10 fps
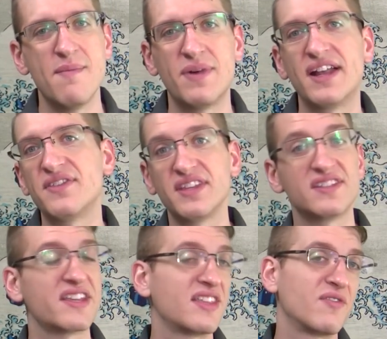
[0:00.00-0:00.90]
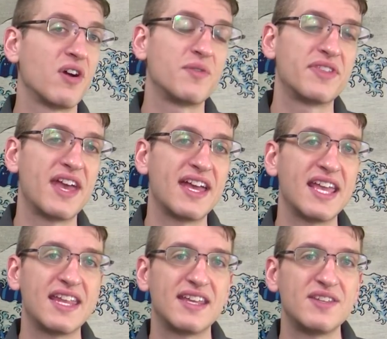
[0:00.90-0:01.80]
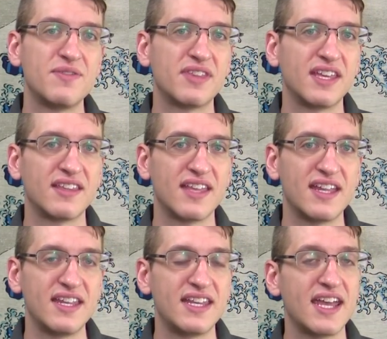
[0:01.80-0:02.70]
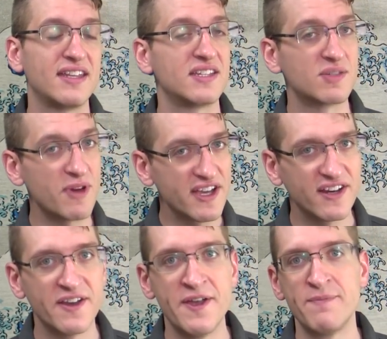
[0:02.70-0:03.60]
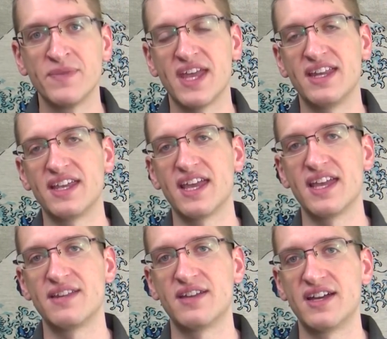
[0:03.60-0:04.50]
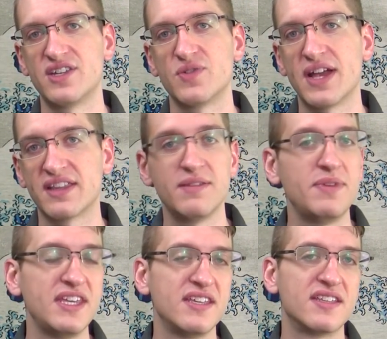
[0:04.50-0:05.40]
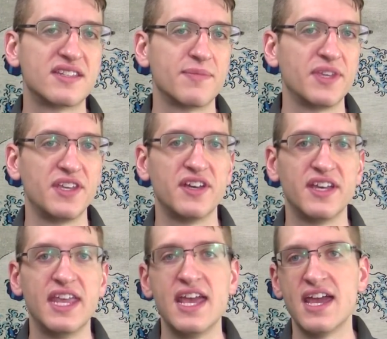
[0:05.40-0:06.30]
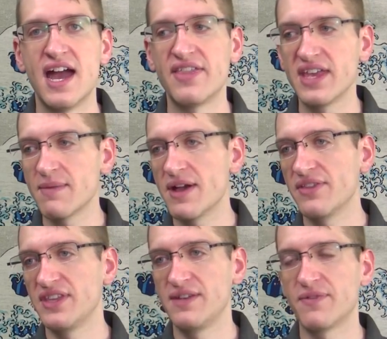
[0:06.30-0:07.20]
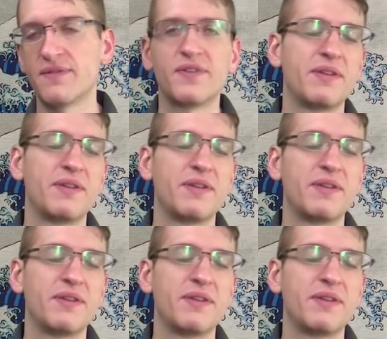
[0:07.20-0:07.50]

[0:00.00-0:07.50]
but I don't think there's anything wrong with that, and I do think that it can inspire and it can uh, directly be something good. I think about the front